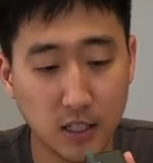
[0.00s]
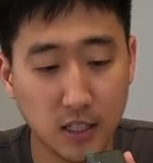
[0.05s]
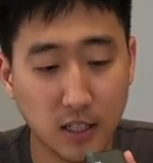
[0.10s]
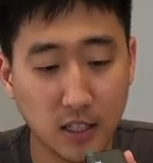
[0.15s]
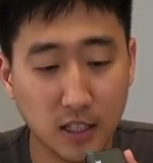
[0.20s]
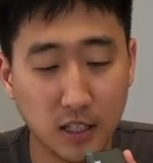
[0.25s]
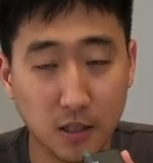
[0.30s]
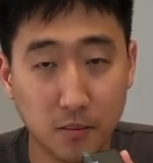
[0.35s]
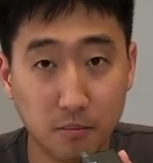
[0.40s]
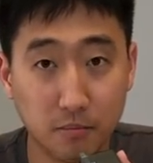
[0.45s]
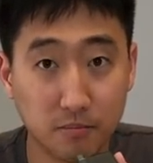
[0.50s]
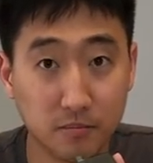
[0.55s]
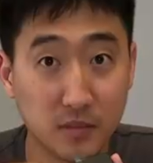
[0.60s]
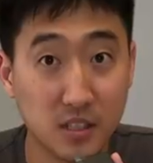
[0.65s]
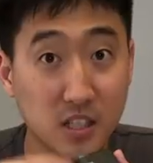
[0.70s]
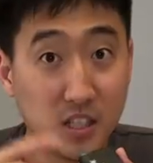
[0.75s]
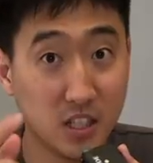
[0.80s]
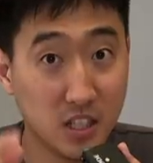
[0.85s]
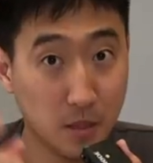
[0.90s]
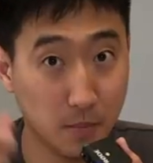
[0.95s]
Um,
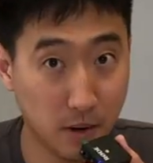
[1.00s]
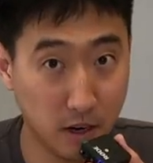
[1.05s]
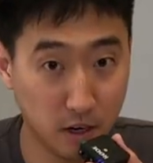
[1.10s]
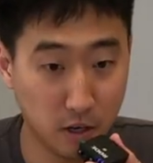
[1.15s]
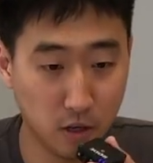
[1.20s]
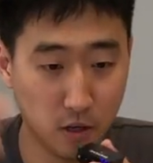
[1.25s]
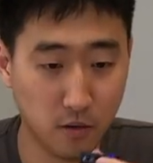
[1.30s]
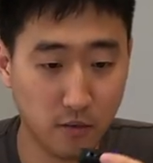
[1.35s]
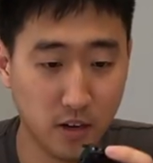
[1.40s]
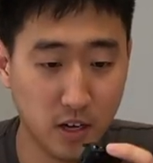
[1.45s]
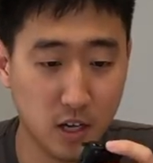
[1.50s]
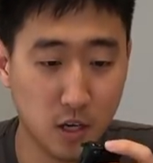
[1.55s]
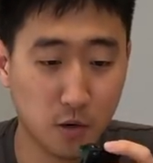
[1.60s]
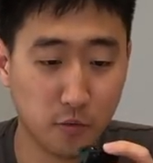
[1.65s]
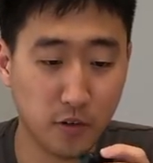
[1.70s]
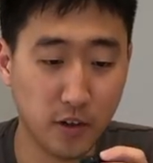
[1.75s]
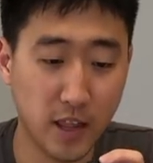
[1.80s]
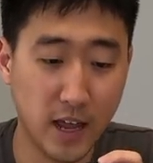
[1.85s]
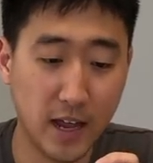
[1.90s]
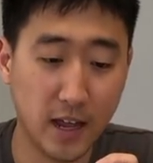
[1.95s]
see my other video
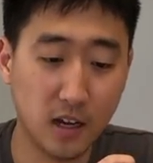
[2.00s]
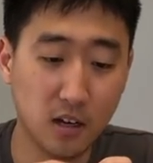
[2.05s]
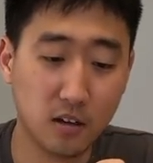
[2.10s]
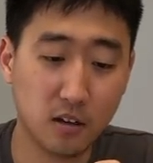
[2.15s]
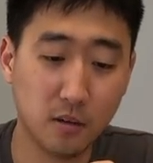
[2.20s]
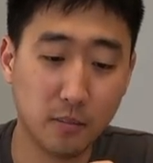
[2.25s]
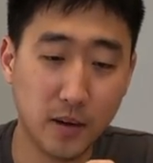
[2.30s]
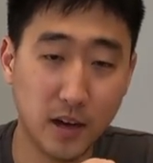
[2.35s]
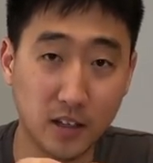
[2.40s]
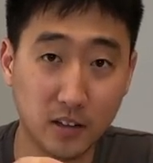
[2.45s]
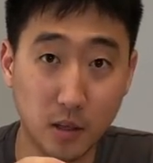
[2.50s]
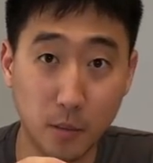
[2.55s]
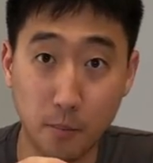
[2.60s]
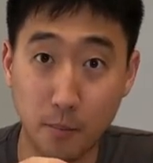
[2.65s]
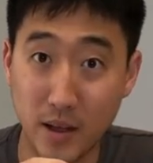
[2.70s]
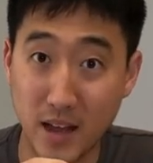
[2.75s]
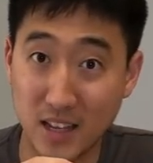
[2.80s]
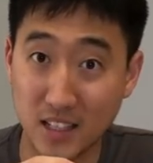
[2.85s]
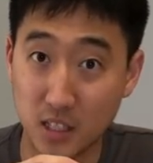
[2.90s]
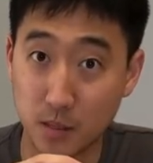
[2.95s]
for that about the
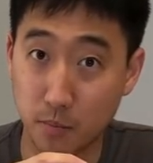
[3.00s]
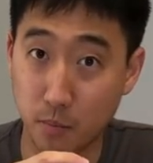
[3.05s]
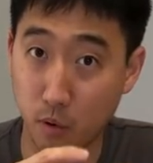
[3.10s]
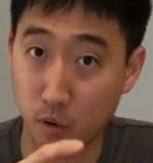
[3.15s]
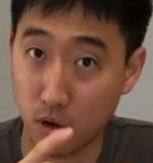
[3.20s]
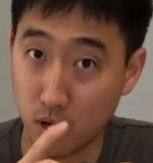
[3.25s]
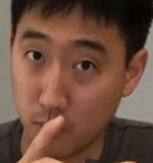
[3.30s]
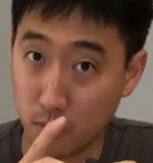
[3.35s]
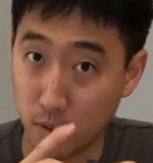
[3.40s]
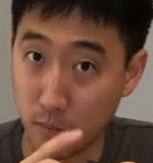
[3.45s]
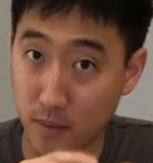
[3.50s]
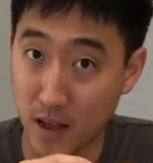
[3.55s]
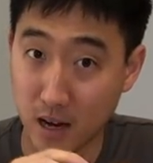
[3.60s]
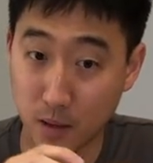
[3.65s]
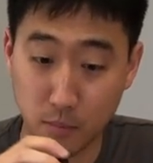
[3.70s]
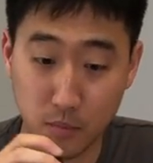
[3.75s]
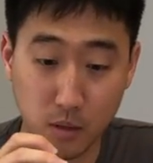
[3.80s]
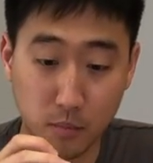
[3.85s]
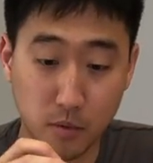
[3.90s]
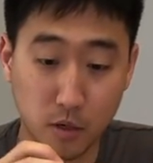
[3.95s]
best portable
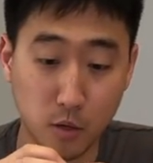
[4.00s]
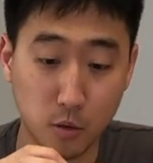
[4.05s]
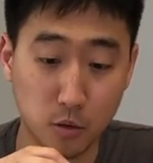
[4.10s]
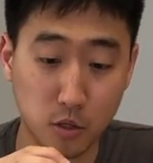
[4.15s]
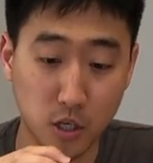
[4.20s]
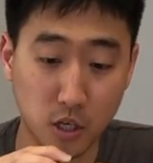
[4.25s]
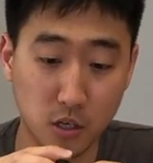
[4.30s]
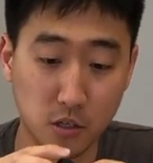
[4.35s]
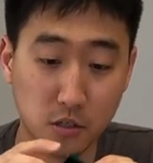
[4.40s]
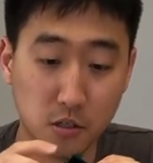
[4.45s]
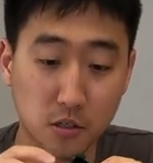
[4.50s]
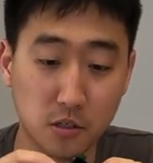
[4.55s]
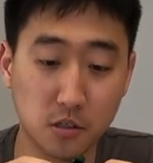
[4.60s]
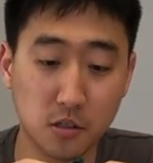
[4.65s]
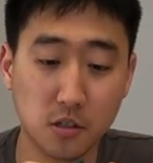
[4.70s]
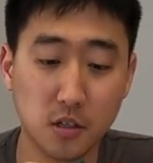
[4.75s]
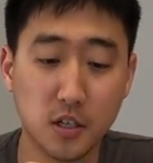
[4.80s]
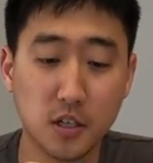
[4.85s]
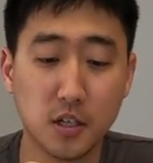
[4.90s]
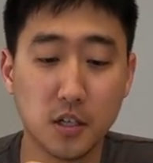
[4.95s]
MacBook Pro
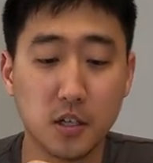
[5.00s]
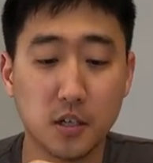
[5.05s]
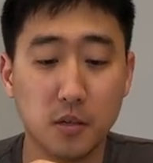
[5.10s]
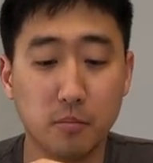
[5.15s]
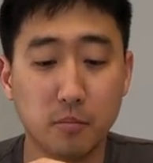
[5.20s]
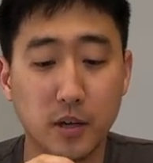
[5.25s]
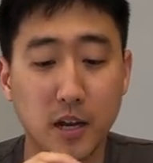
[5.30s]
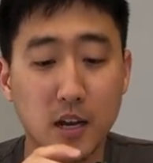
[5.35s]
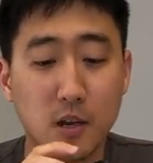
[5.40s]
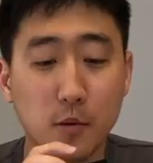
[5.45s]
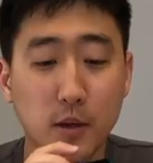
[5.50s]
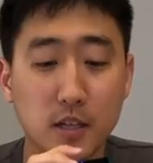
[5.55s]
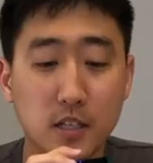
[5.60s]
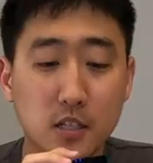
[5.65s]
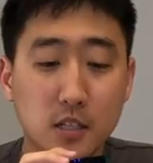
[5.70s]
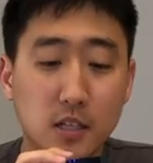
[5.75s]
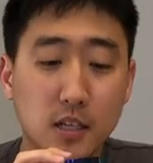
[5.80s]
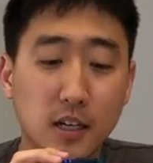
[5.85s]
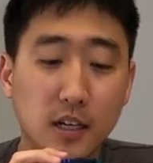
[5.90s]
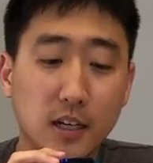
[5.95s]
chargers. But
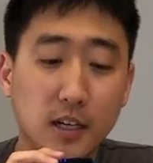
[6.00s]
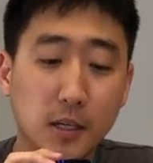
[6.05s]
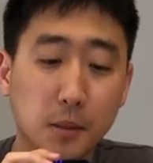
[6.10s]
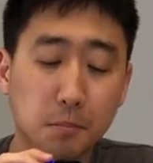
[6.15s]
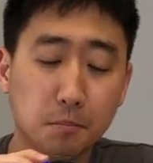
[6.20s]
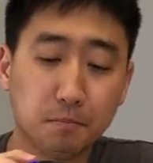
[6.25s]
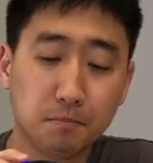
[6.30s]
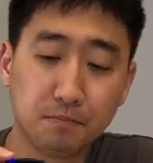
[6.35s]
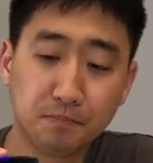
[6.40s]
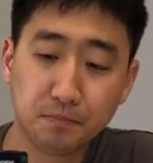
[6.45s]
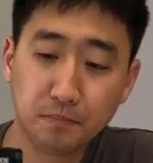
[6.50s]
anyways, um,